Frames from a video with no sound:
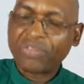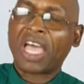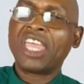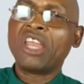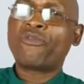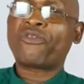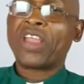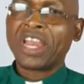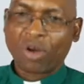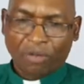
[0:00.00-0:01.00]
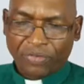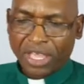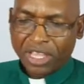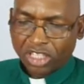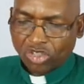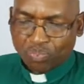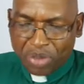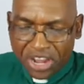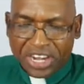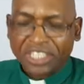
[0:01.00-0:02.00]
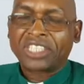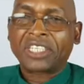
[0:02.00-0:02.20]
the infilling of the Spirit,